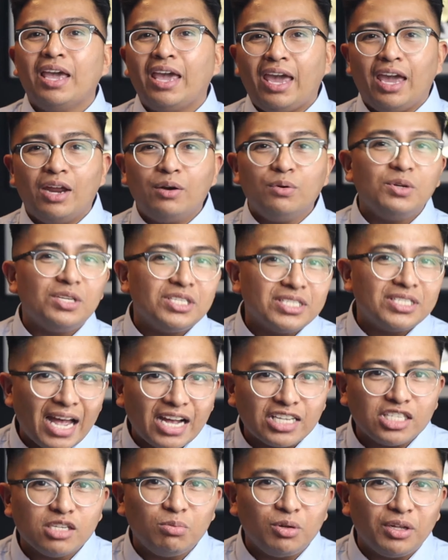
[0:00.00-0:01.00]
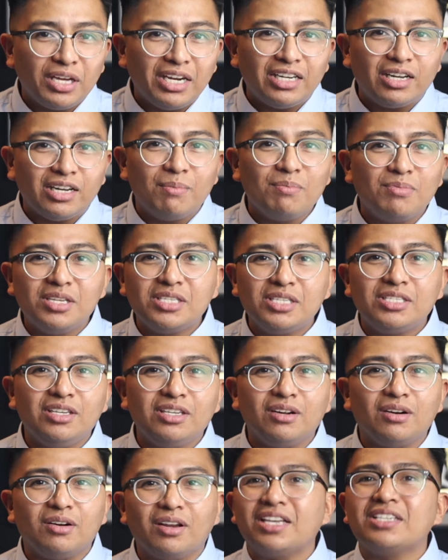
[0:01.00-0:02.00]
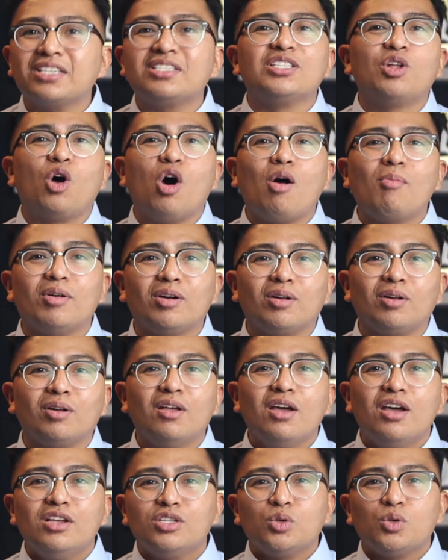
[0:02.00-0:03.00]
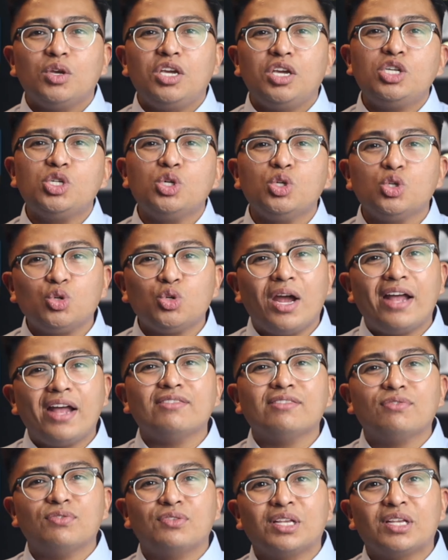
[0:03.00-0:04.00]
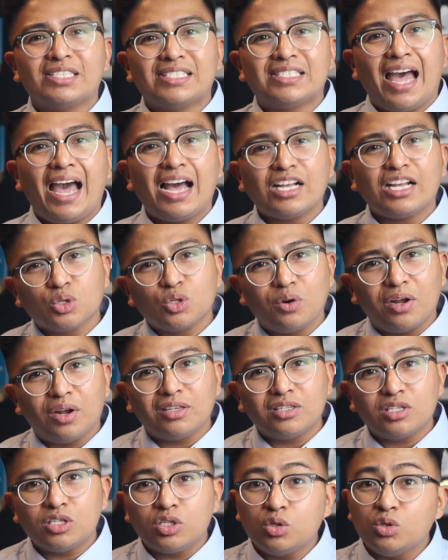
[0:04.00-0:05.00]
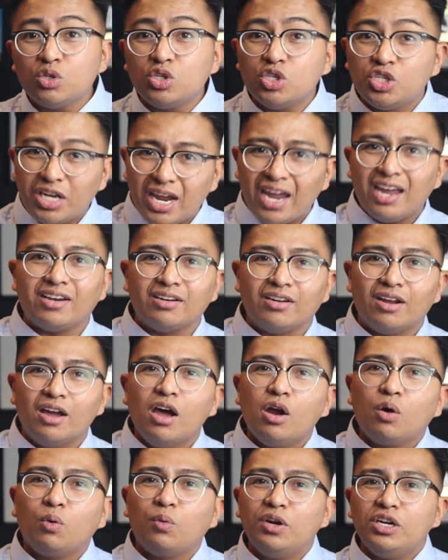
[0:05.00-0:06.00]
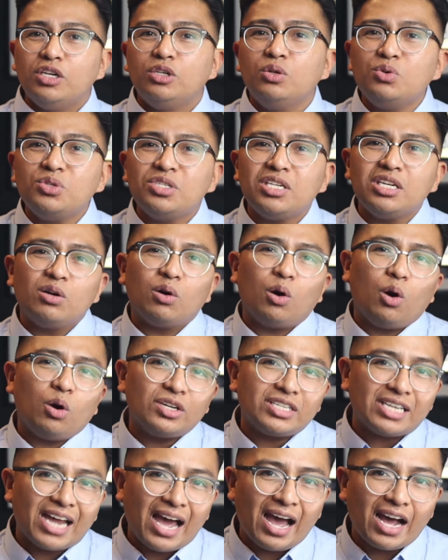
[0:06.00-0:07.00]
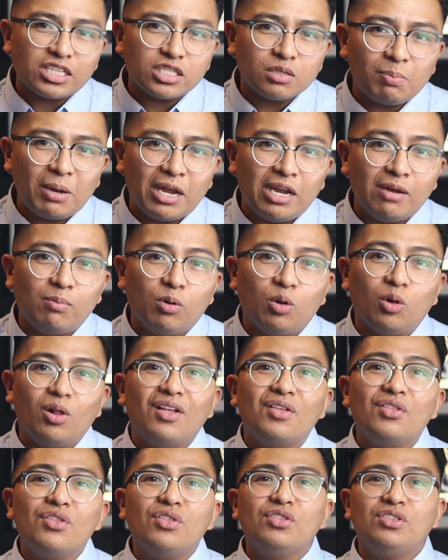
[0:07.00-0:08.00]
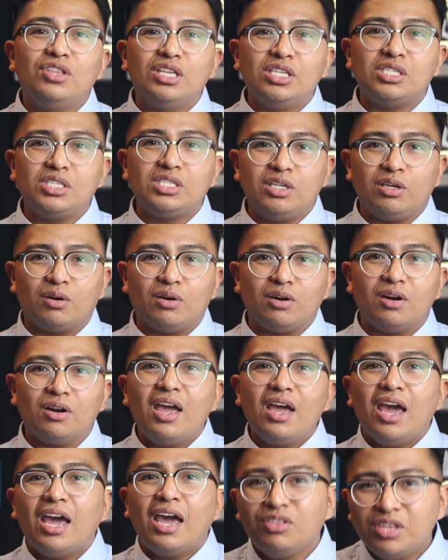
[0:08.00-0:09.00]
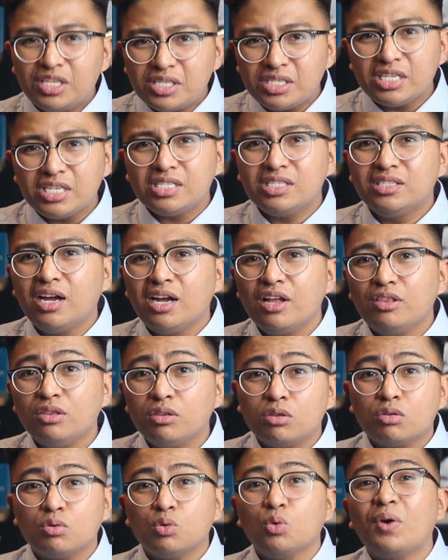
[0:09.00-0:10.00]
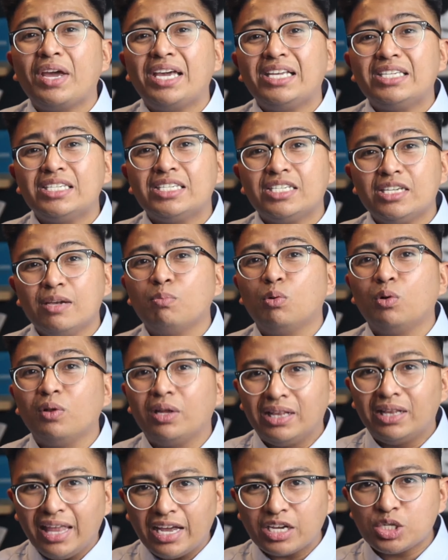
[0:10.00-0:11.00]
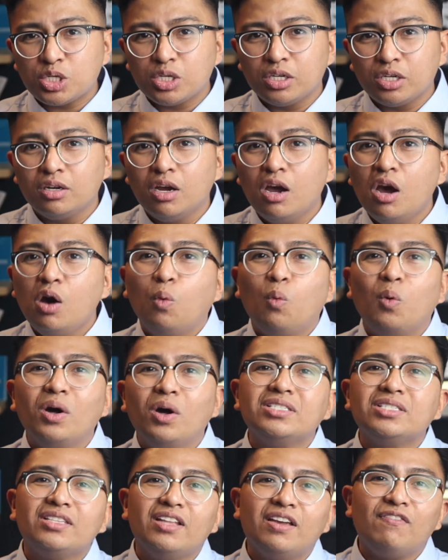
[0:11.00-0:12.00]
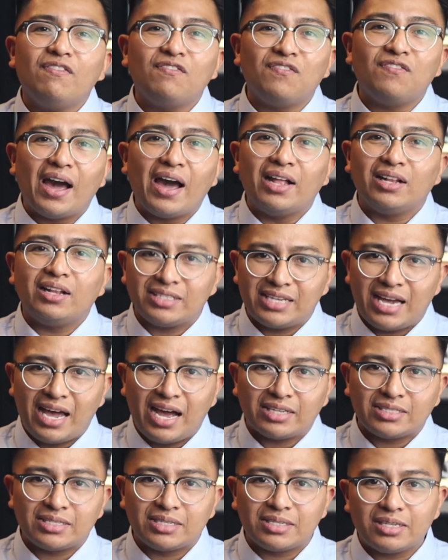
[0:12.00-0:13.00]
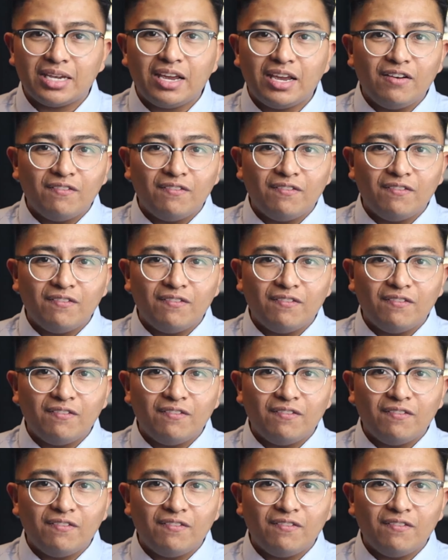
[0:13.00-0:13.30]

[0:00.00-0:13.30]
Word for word: Henry's taxable income this year is nominal, so he should transfer the tax credits to Jane, reducing her tax payable this year. And this is done through a simple election once they file taxes. In